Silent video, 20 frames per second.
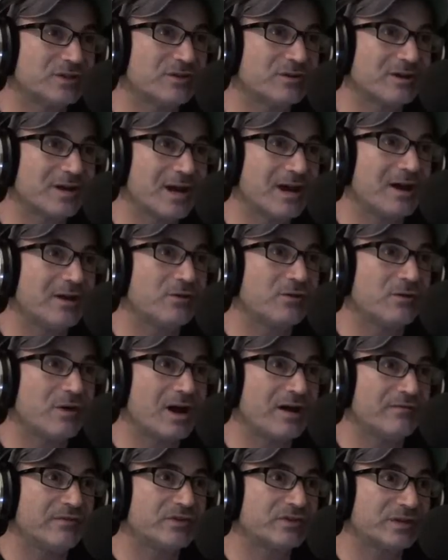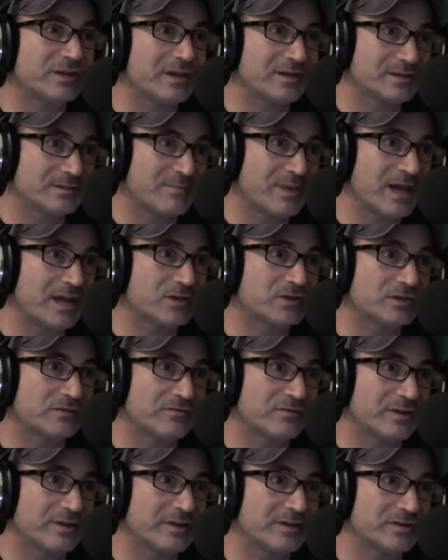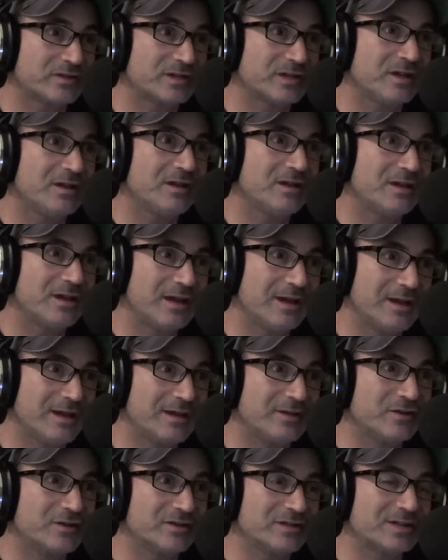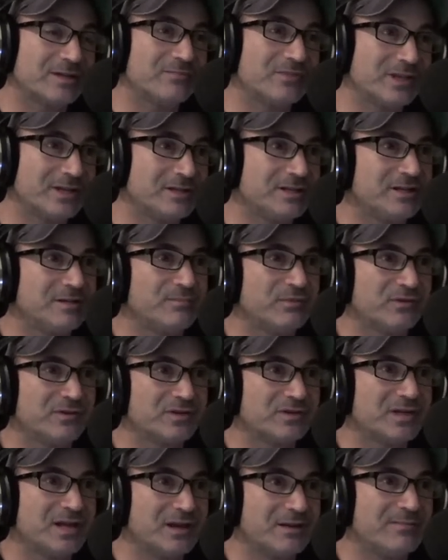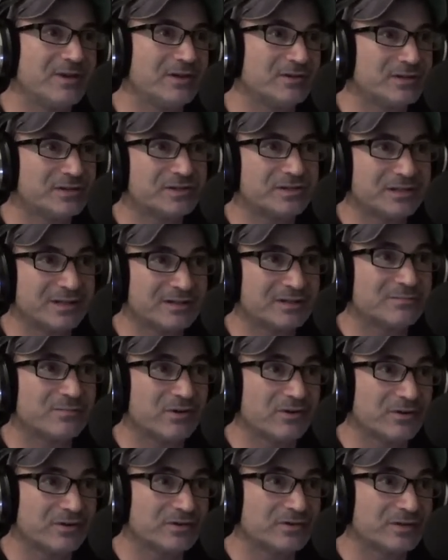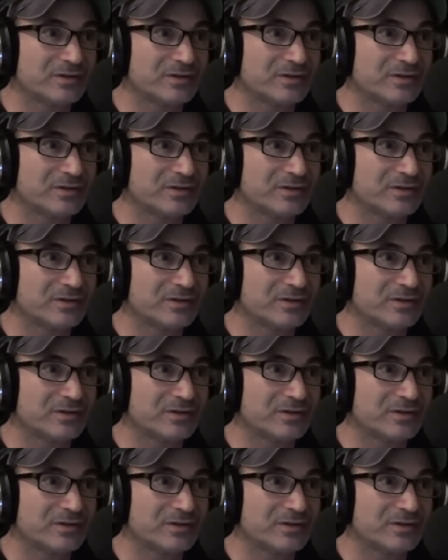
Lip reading: You're a guy who obviously has a passion for this, and there's something deeper. It's not about just the experience.